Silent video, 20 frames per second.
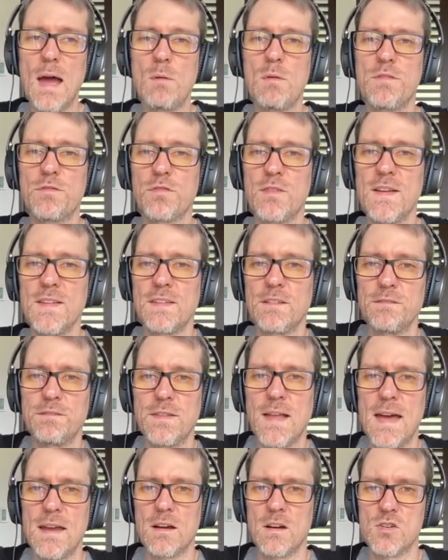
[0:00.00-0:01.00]
we freeze and
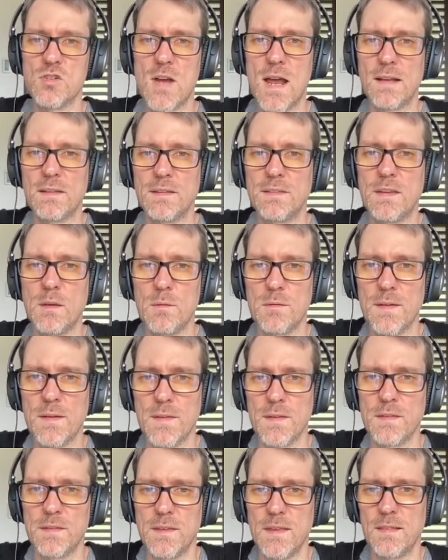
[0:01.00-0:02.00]
flatten our tracks. Let's say we've got
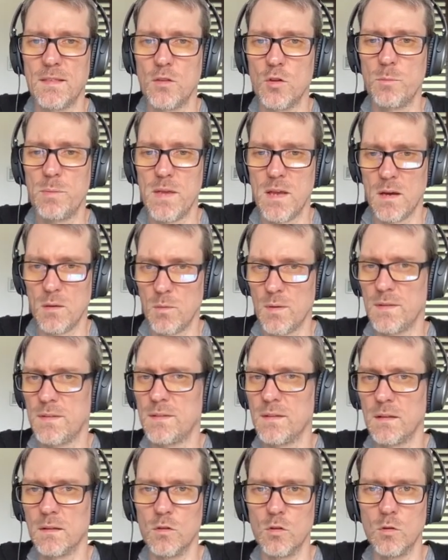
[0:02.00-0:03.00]
the synth loop here. Well, this is
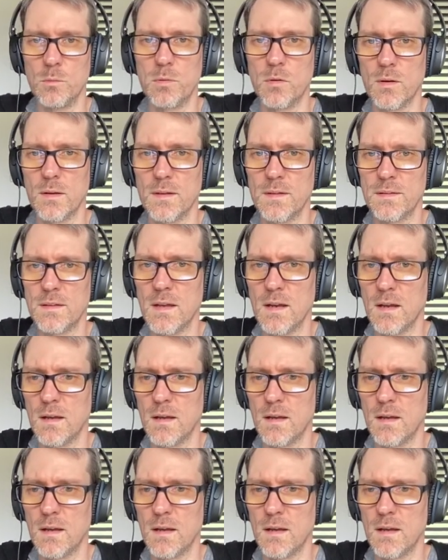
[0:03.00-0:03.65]
a loop. Hold on, let's